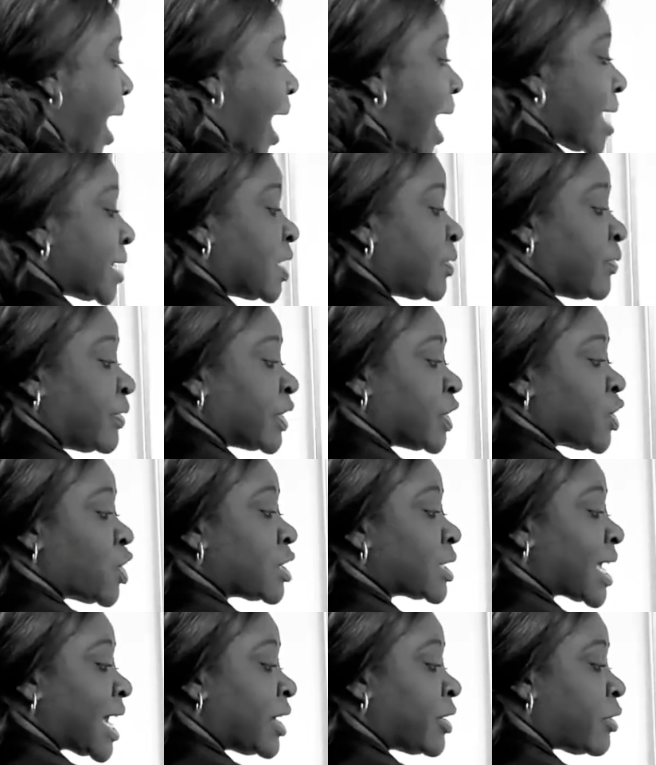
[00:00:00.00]
Division
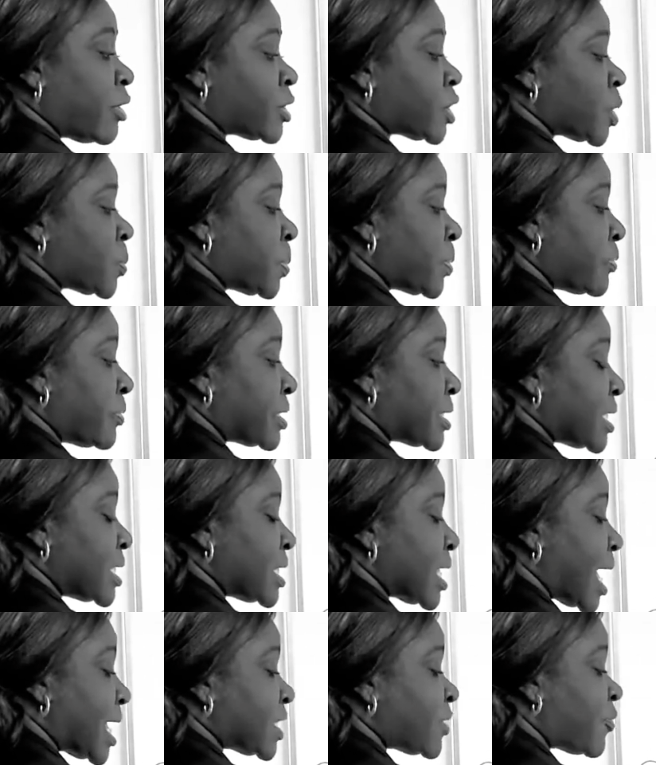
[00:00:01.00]
can also be written
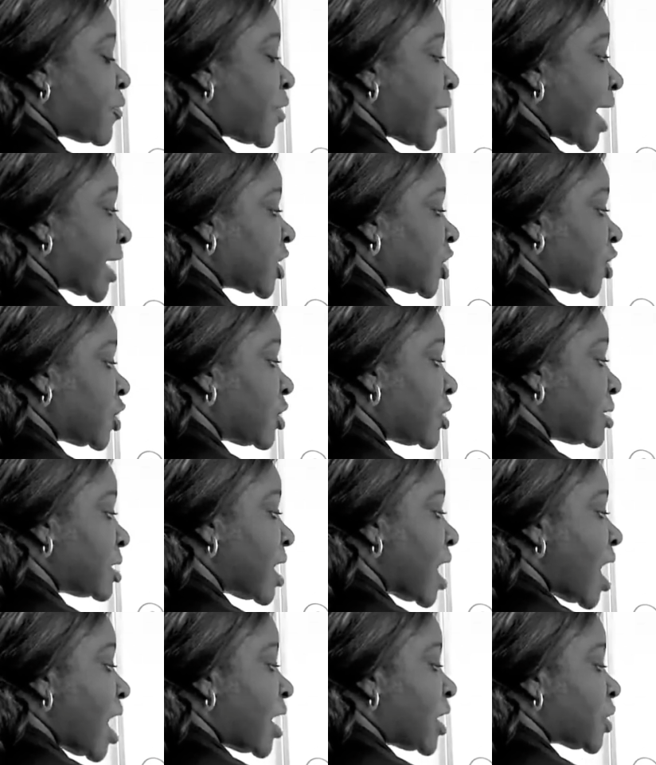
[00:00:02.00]
as fraction,
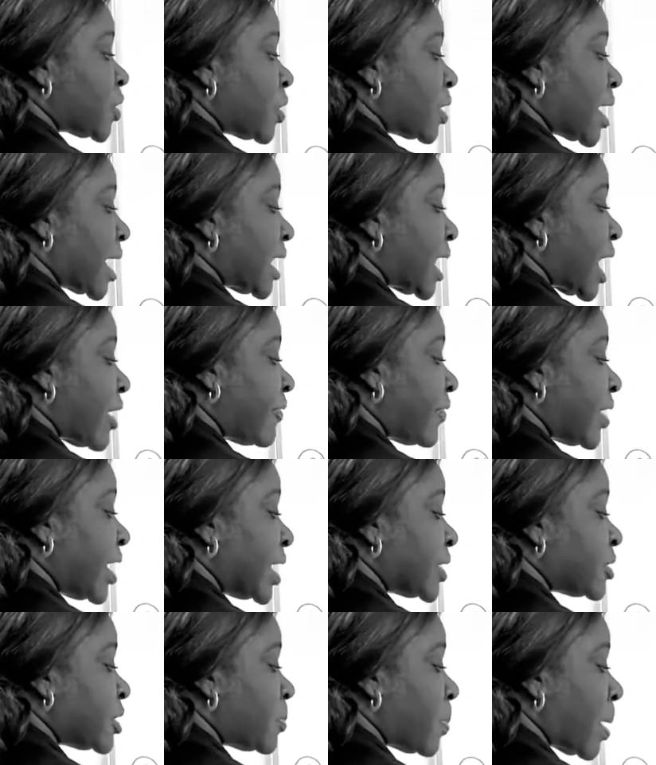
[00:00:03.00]
so you can have a
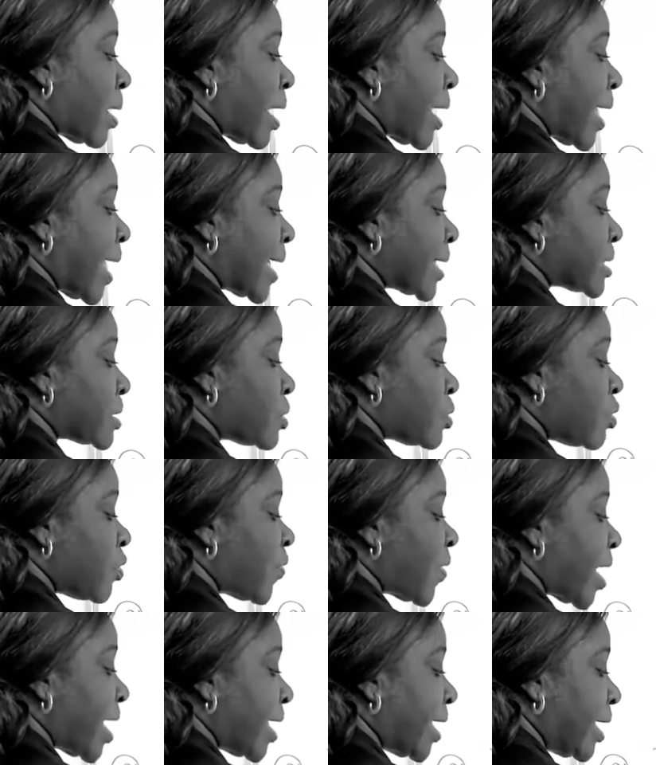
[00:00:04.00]
to the power x
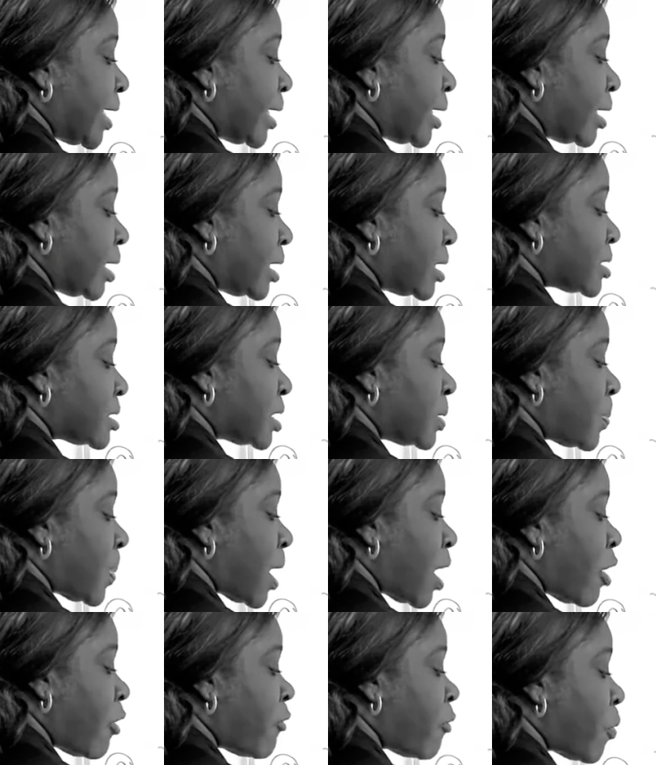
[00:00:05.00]
over a to the
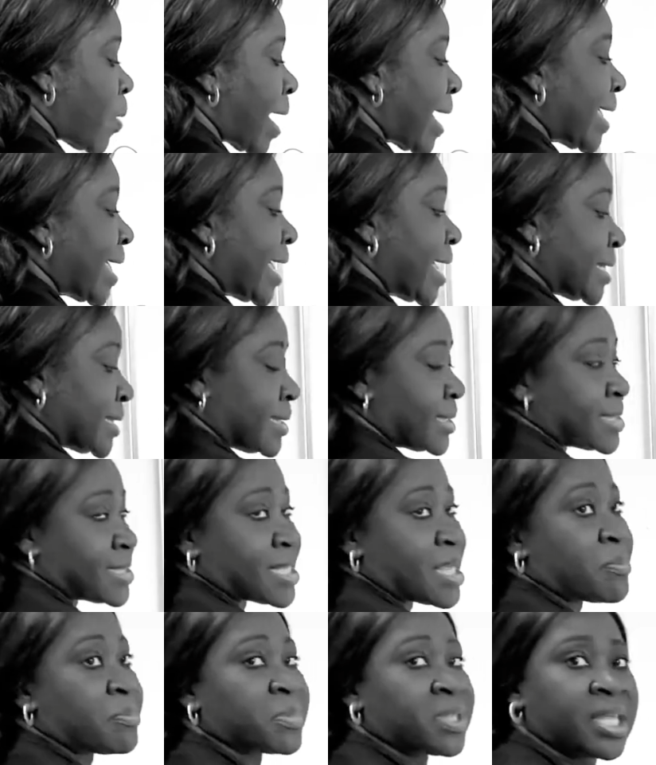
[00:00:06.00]
power of y, the
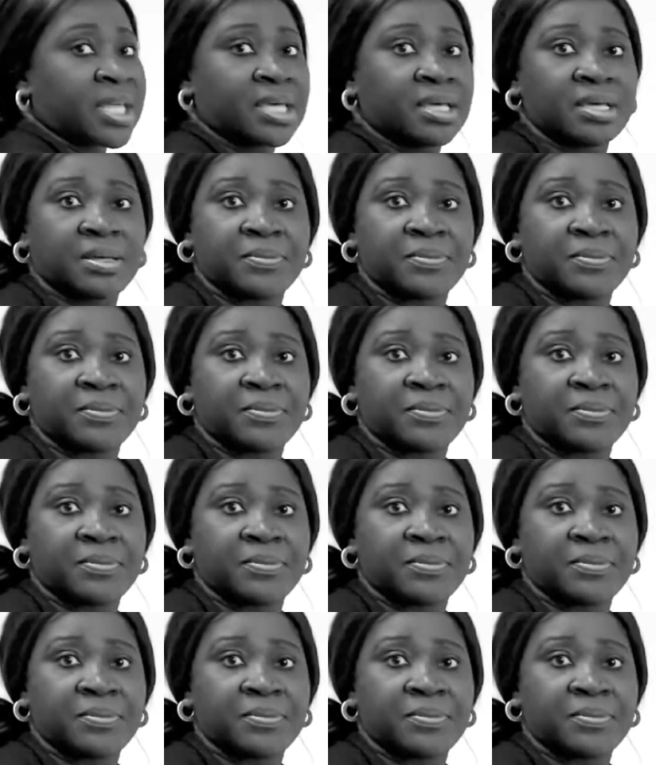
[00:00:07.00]
same thing.